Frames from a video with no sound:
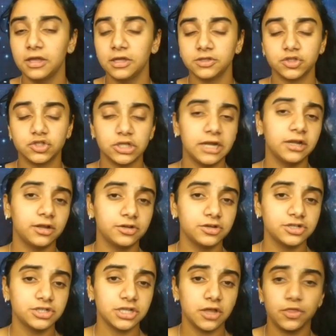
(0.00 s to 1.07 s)
So trying to
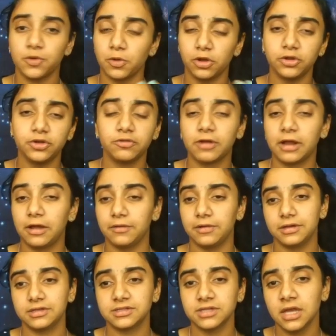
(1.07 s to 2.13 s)
understand the world around
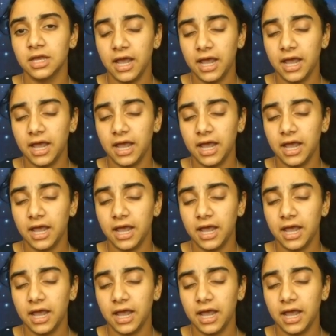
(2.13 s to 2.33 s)
us,